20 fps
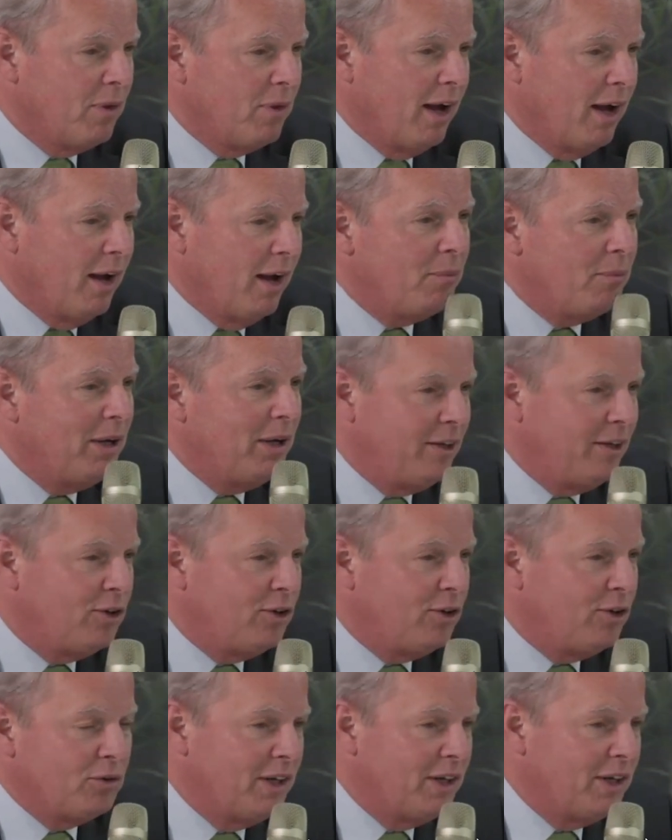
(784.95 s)
I mean,
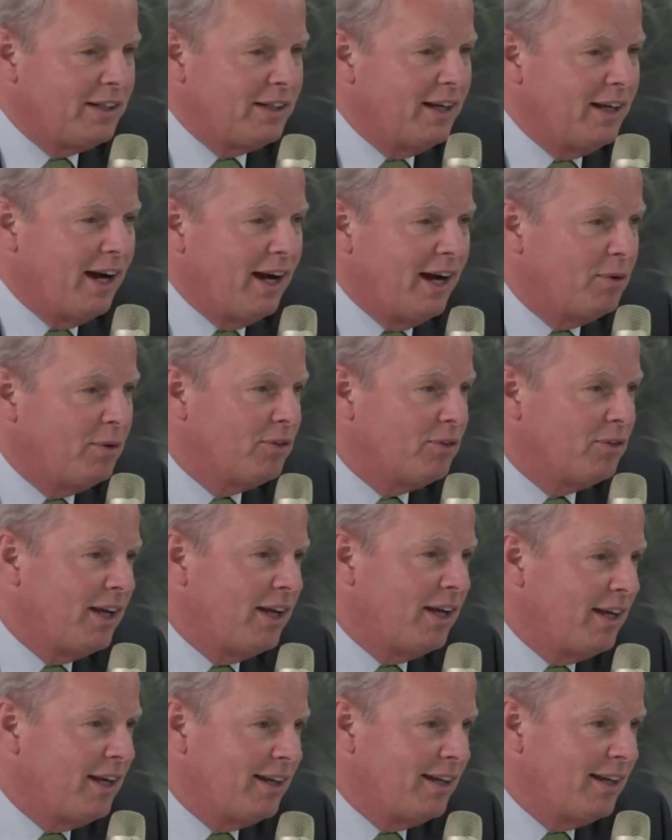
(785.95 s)
concretely, I was
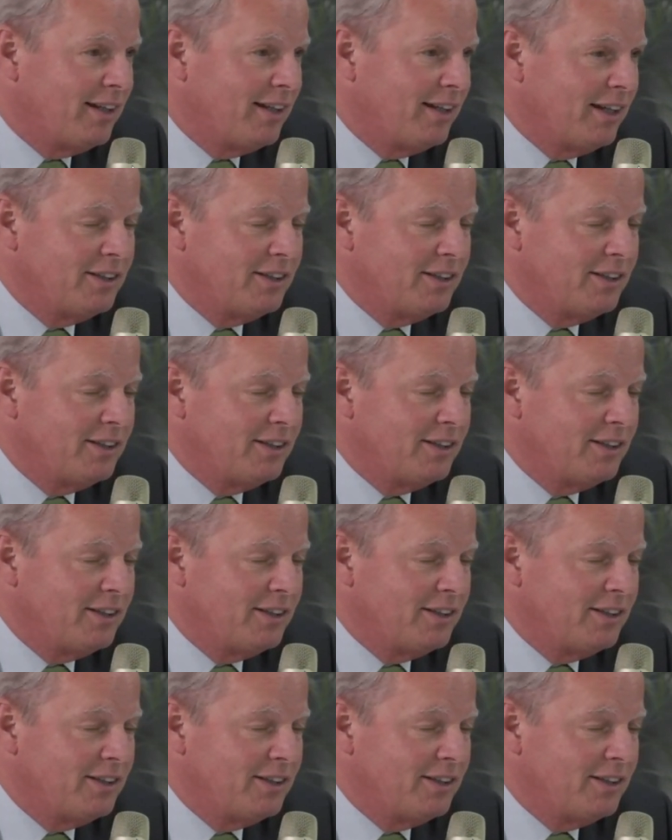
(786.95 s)
thinking